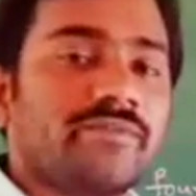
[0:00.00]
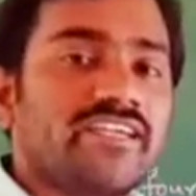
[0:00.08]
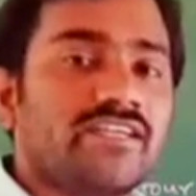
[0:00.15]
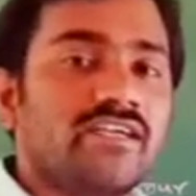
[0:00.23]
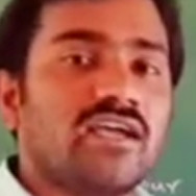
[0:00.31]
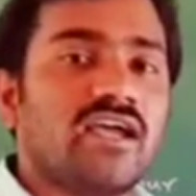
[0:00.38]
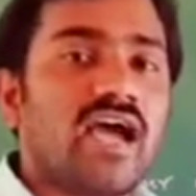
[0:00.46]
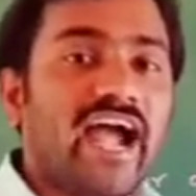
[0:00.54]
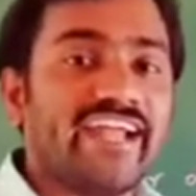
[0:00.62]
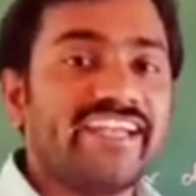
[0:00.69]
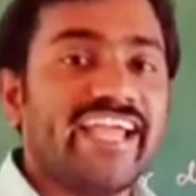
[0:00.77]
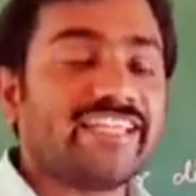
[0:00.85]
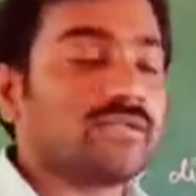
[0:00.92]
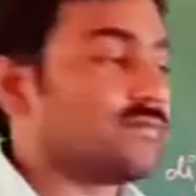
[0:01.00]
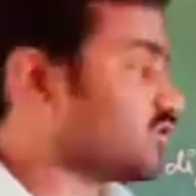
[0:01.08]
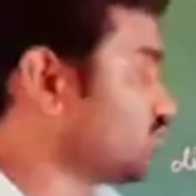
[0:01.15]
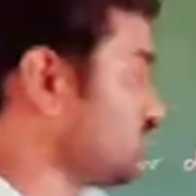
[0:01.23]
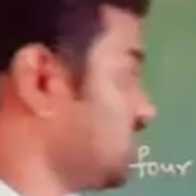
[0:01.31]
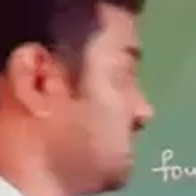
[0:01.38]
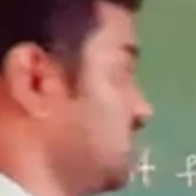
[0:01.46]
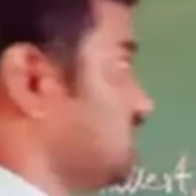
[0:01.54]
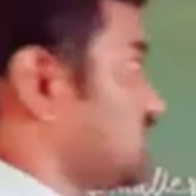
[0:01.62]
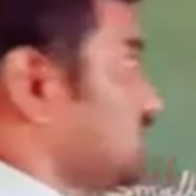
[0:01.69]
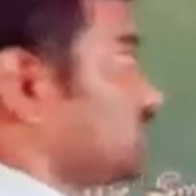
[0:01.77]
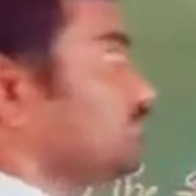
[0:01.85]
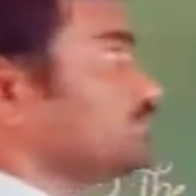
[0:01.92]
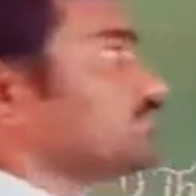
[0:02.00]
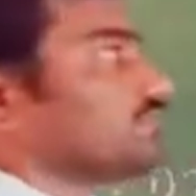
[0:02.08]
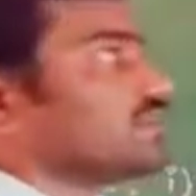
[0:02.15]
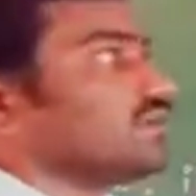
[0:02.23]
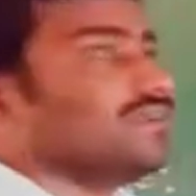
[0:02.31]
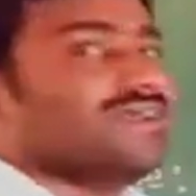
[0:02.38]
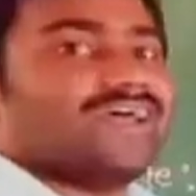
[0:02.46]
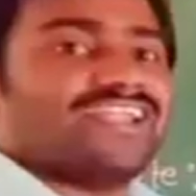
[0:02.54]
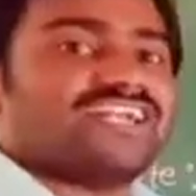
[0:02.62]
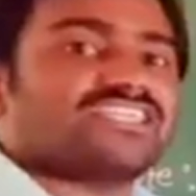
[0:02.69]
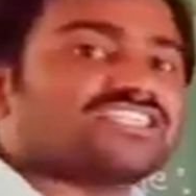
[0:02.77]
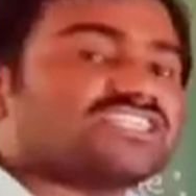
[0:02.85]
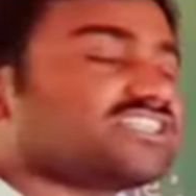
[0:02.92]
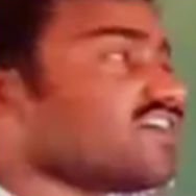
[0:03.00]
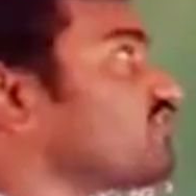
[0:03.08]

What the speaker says: bit and 8th bit questions. Let's see the